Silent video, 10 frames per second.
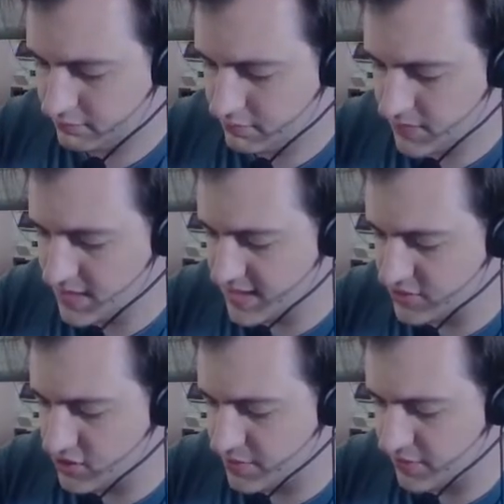And that
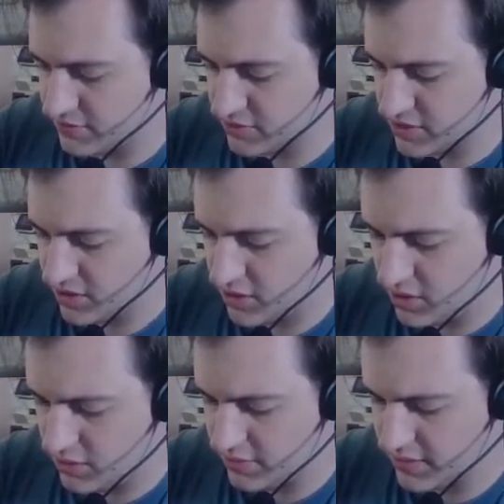super glue is just going to
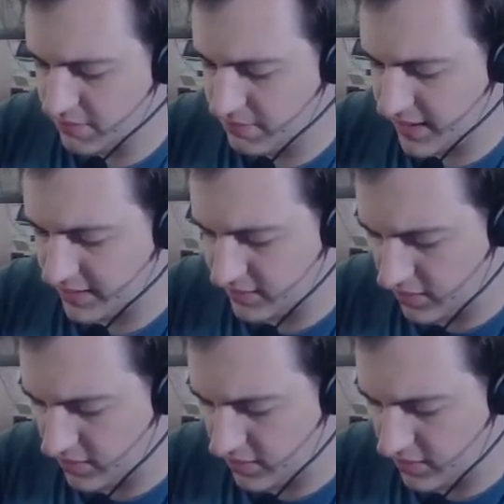hold it in place long